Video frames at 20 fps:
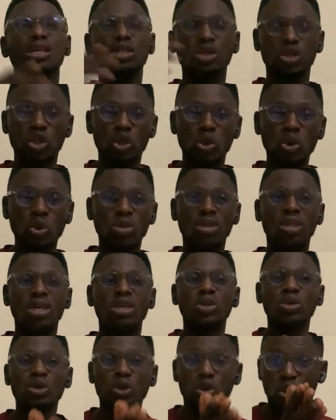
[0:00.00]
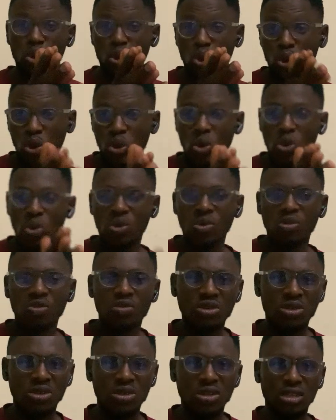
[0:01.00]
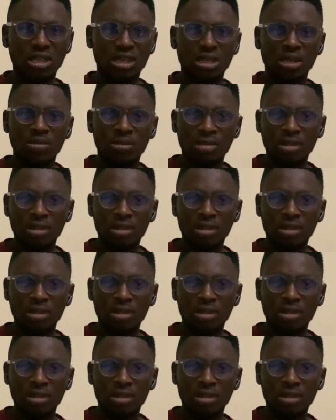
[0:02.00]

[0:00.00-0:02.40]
ensure that you do your own research,